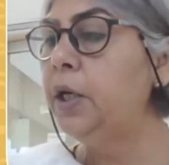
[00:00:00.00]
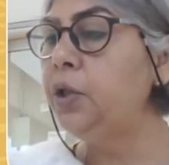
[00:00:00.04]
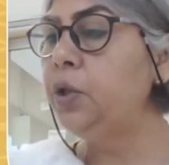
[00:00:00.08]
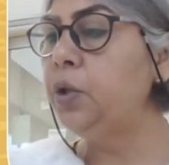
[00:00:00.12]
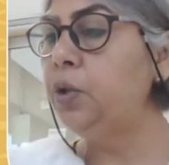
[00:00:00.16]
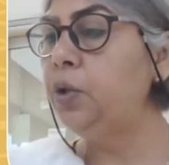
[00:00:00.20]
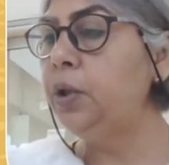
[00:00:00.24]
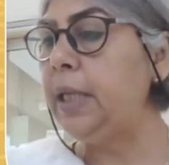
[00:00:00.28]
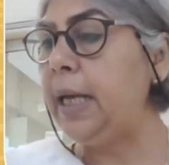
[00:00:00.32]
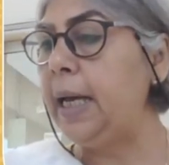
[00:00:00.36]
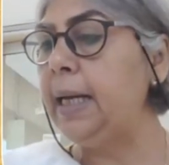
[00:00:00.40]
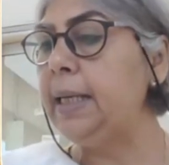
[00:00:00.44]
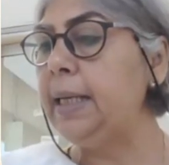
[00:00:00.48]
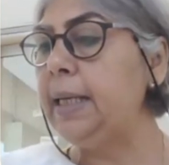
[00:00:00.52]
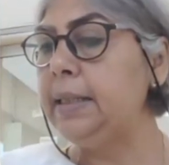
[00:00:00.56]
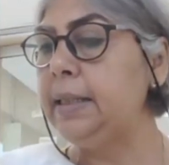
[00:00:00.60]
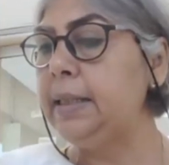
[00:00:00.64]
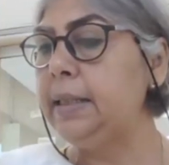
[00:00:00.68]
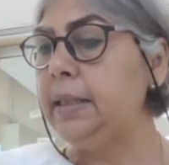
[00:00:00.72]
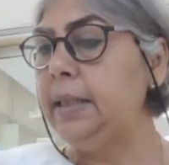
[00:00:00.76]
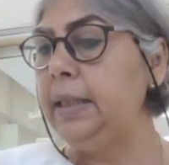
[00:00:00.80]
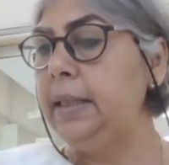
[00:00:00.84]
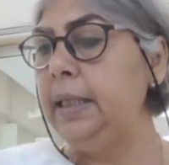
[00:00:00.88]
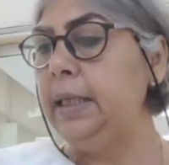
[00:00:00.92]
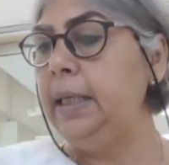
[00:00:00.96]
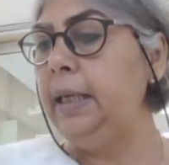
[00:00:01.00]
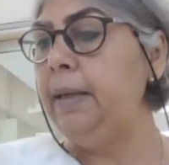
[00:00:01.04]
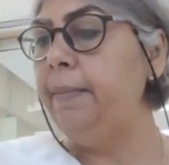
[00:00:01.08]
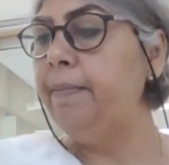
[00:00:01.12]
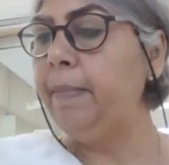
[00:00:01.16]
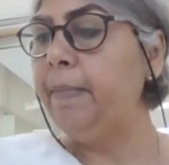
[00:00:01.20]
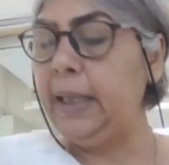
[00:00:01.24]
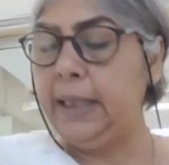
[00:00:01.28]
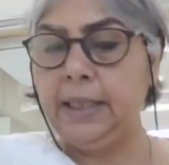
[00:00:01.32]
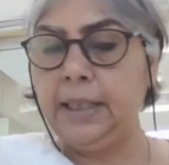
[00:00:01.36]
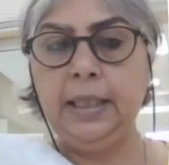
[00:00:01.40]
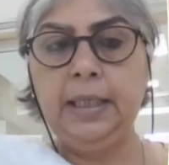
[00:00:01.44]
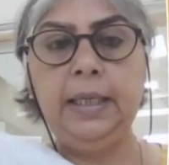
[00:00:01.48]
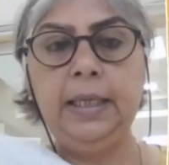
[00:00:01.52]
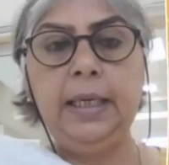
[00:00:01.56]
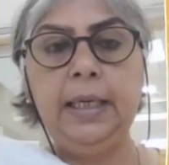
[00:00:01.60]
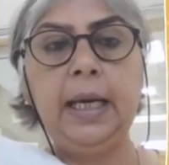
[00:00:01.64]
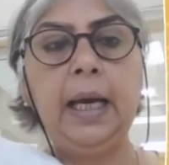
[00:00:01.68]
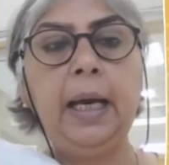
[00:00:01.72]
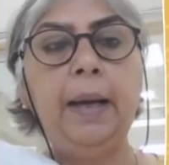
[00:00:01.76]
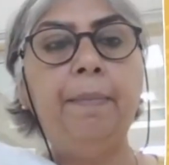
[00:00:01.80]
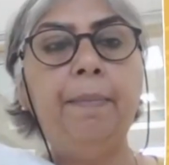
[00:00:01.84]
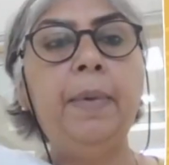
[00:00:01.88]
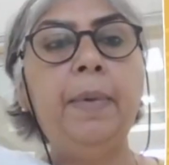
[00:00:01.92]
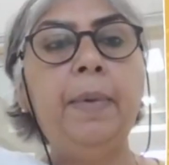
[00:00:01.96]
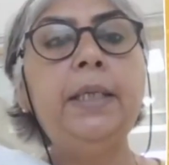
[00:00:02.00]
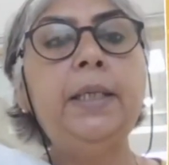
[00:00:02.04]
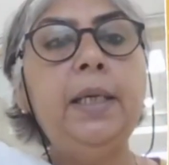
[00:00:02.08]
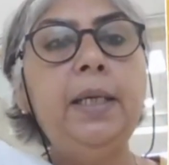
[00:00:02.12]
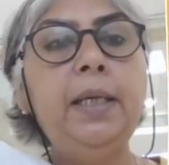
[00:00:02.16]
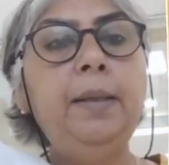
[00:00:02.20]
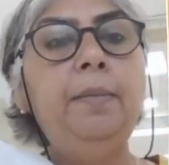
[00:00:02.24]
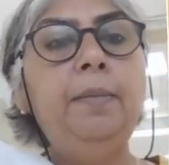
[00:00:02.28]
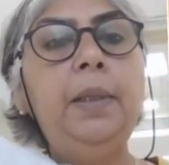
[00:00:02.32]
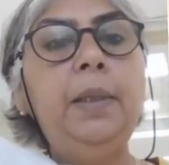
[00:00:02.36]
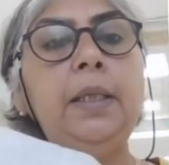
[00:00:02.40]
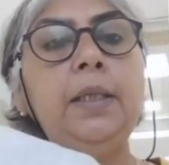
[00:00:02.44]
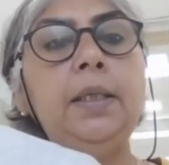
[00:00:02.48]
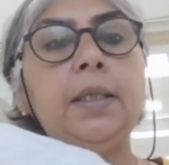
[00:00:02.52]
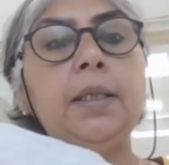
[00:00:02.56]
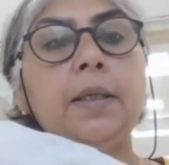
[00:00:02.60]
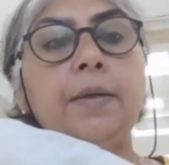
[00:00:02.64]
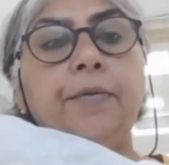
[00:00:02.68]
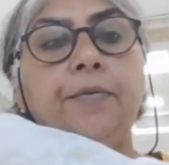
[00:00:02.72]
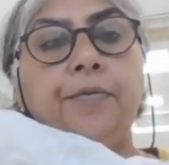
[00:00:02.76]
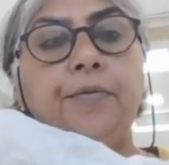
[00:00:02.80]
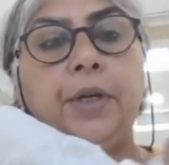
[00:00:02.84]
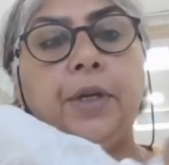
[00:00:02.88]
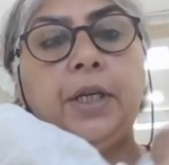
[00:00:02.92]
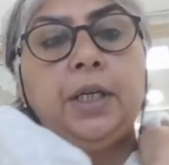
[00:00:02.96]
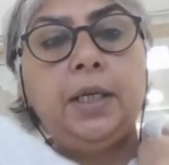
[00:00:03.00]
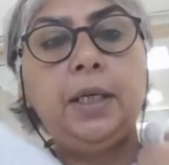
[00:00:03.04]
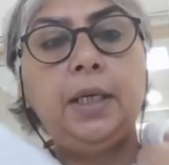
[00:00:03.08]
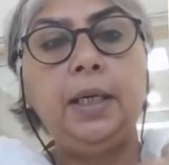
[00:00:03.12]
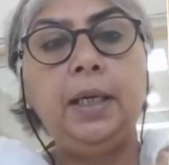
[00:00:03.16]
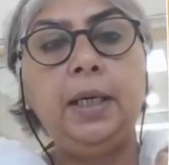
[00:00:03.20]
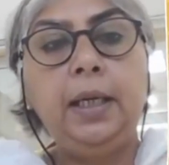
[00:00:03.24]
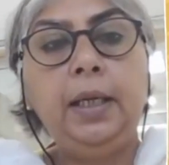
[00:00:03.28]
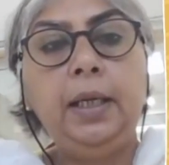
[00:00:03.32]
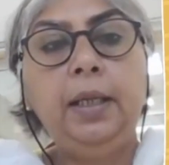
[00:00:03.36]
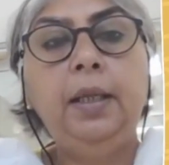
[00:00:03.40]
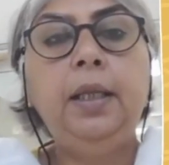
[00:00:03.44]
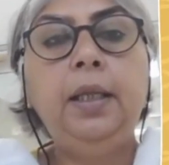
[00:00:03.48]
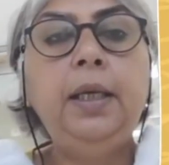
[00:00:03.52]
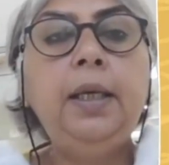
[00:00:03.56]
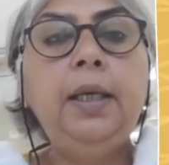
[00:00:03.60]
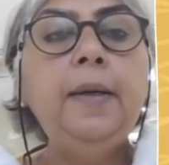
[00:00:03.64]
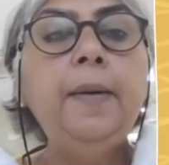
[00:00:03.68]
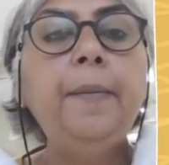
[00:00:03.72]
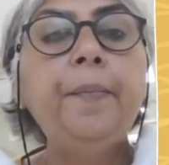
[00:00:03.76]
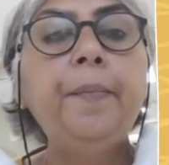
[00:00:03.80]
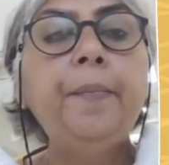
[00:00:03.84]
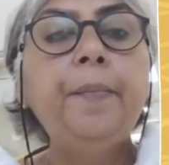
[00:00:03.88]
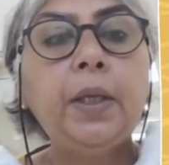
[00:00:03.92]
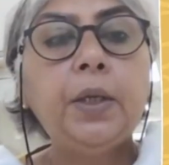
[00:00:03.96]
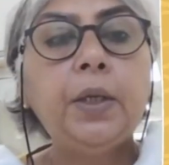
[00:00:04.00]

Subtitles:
So that's the Machli app. Machli means a fish in Hindi.